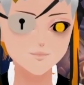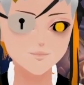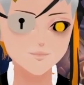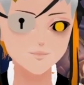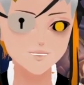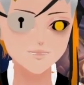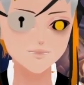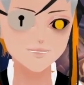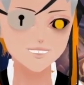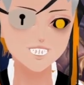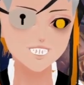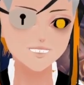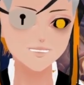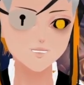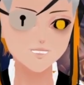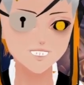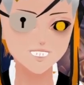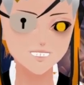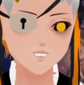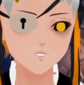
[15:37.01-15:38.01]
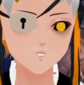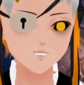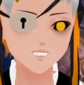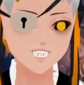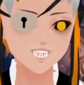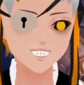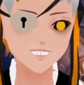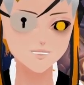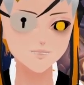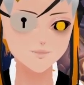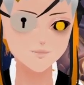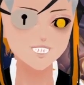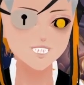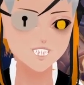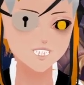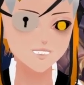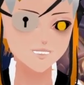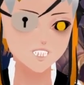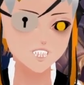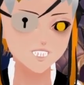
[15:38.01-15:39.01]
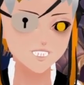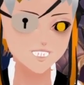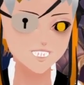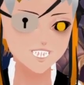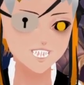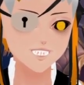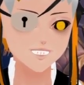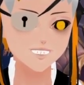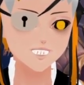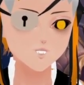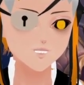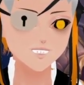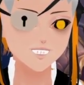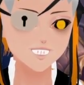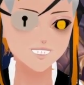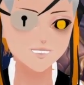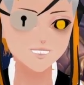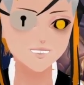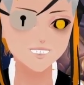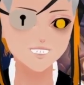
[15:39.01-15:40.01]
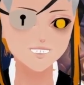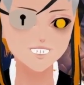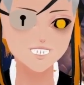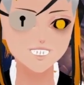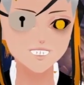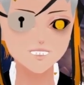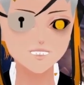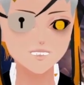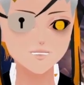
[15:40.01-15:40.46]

Let's actually do that. I'm hoping that they don't have anything to